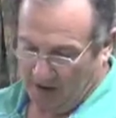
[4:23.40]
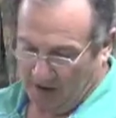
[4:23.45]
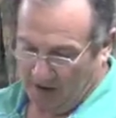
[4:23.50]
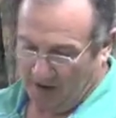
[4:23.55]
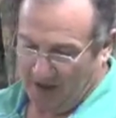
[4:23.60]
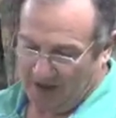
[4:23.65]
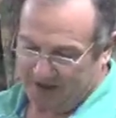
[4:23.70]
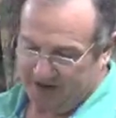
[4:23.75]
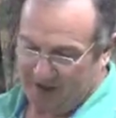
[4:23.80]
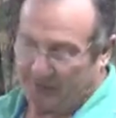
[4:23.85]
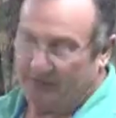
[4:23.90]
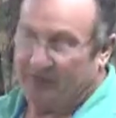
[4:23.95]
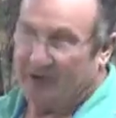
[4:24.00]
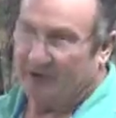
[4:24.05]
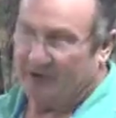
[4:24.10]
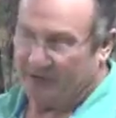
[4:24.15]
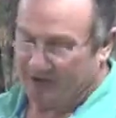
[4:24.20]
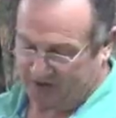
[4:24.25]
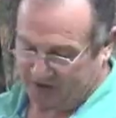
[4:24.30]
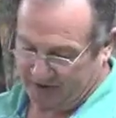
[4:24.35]
And as I
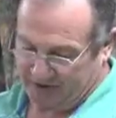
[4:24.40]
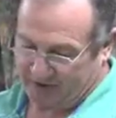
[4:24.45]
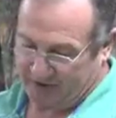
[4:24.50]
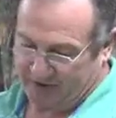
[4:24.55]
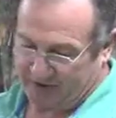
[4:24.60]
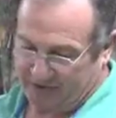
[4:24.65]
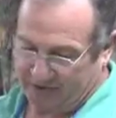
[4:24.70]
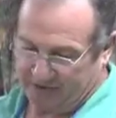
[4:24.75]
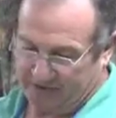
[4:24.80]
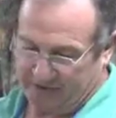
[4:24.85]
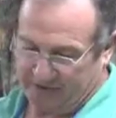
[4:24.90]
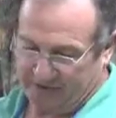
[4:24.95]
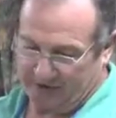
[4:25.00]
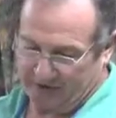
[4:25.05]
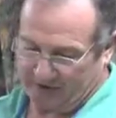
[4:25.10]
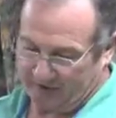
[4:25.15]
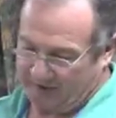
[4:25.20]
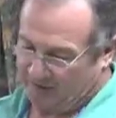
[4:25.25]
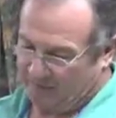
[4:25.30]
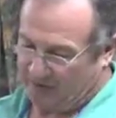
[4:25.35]
penned this letter, this was
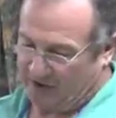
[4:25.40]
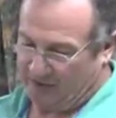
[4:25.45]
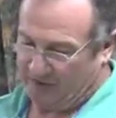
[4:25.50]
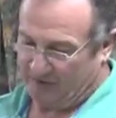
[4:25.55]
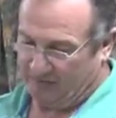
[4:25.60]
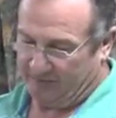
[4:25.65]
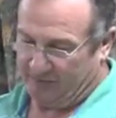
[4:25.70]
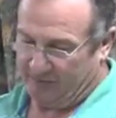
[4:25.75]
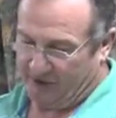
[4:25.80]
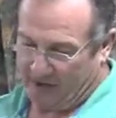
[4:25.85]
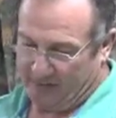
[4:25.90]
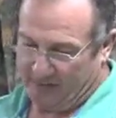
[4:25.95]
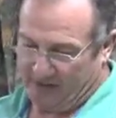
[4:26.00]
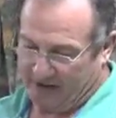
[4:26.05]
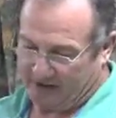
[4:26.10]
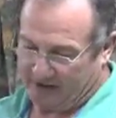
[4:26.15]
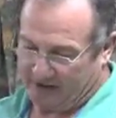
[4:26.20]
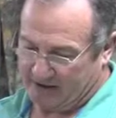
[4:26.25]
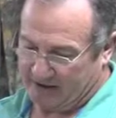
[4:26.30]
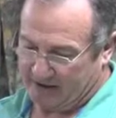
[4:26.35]
on a total
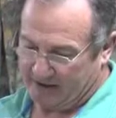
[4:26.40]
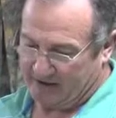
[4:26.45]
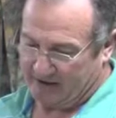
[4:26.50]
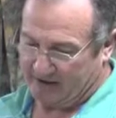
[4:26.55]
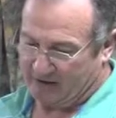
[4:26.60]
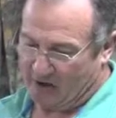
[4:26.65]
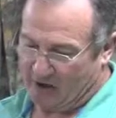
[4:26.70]
fireban day,